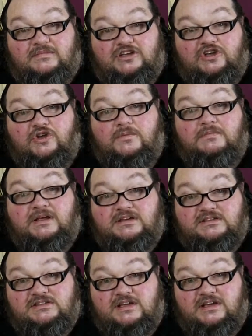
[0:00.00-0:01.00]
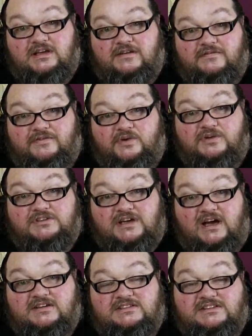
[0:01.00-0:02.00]
humidity for
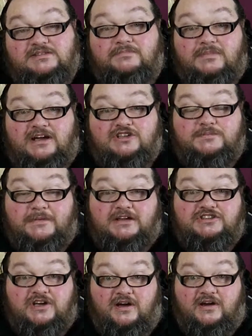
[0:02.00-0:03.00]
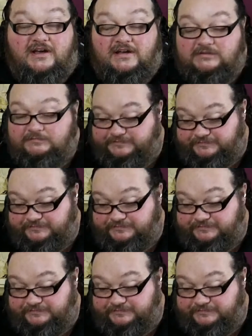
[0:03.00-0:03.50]
ducks is much, much higher.